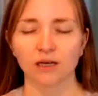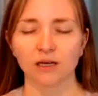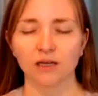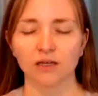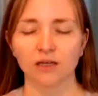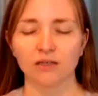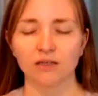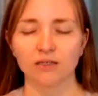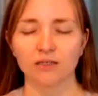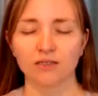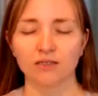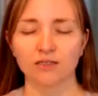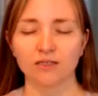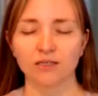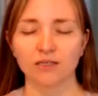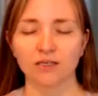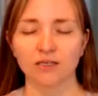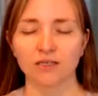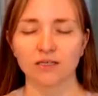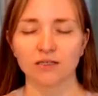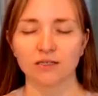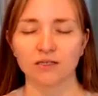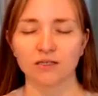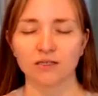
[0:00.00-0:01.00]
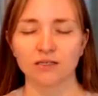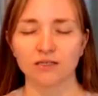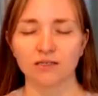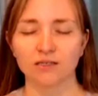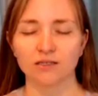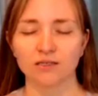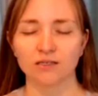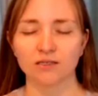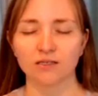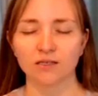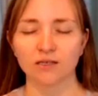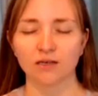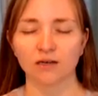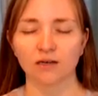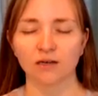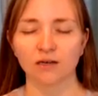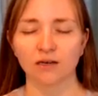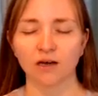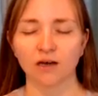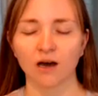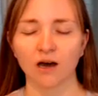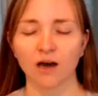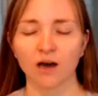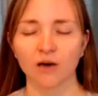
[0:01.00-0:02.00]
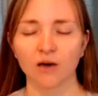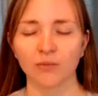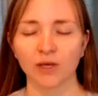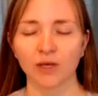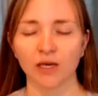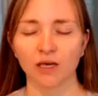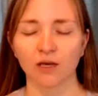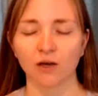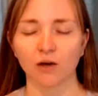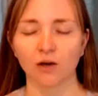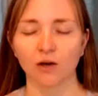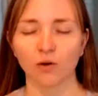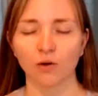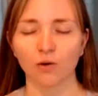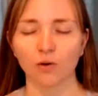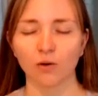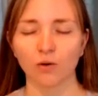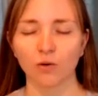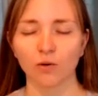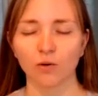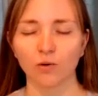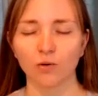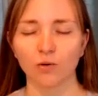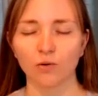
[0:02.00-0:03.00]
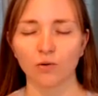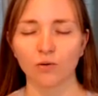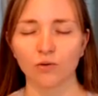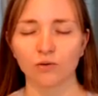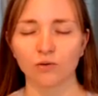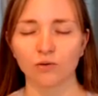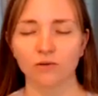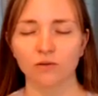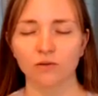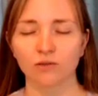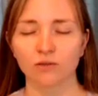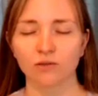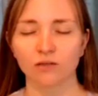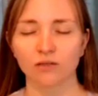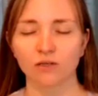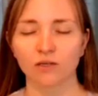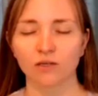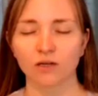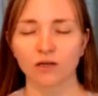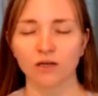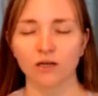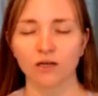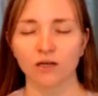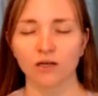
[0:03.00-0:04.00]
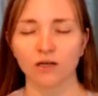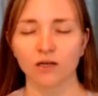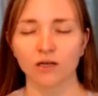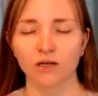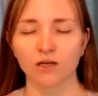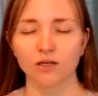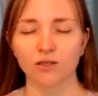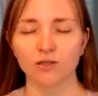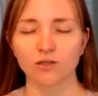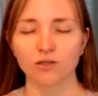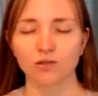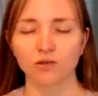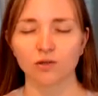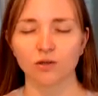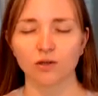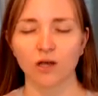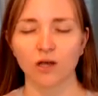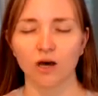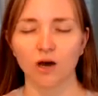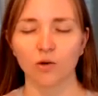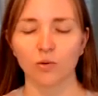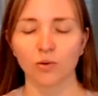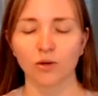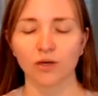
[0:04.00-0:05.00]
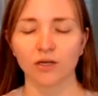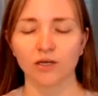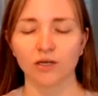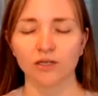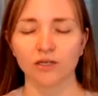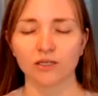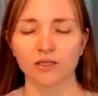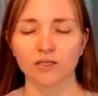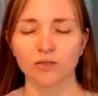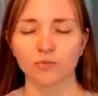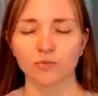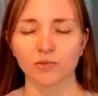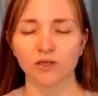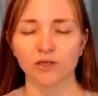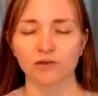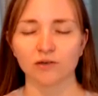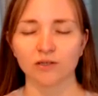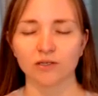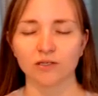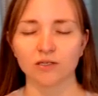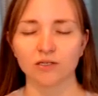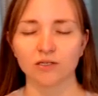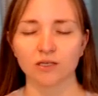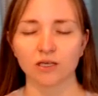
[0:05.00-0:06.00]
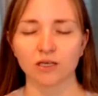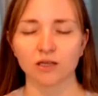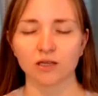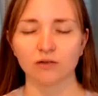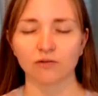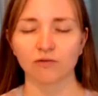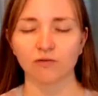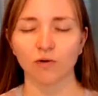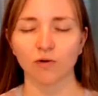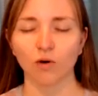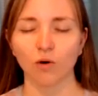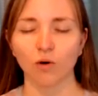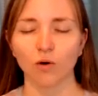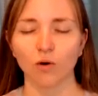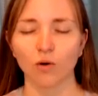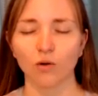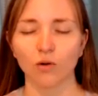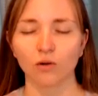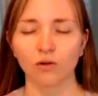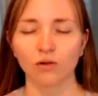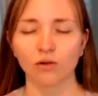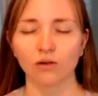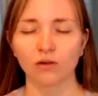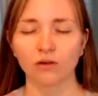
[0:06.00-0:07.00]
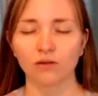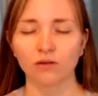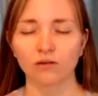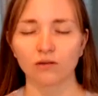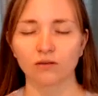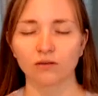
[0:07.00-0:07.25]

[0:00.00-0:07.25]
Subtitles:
And the seasons coming and go. So now we're experiencing the fall.